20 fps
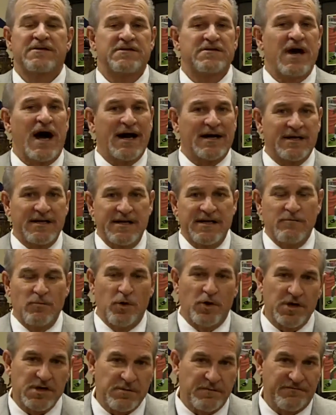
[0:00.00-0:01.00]
Talk to any
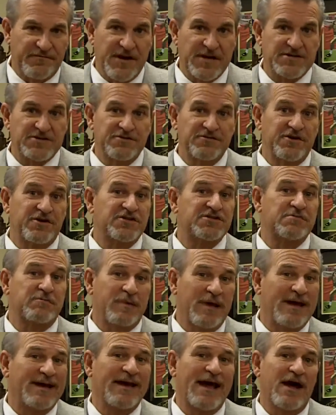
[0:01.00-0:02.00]
mortgage professional, they'll
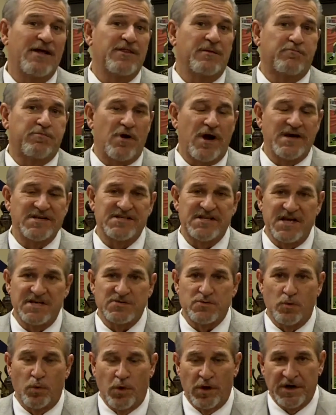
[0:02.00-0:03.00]
explain how the
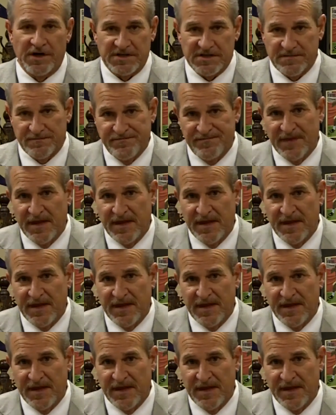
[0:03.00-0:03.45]
process works.